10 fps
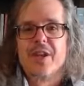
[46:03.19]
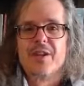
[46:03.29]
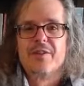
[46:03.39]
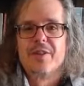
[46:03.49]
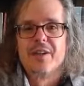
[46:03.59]
out
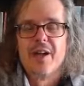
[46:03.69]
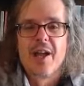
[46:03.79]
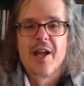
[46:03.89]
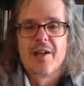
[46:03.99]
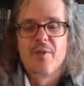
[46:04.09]
of a
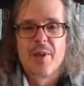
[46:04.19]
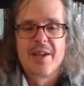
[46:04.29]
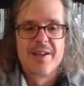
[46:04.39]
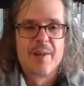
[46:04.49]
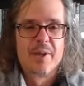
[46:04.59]
out of a
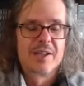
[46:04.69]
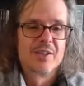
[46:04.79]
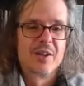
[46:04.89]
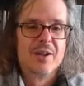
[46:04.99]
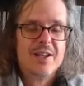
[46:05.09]
pandemic.
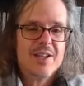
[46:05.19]
So,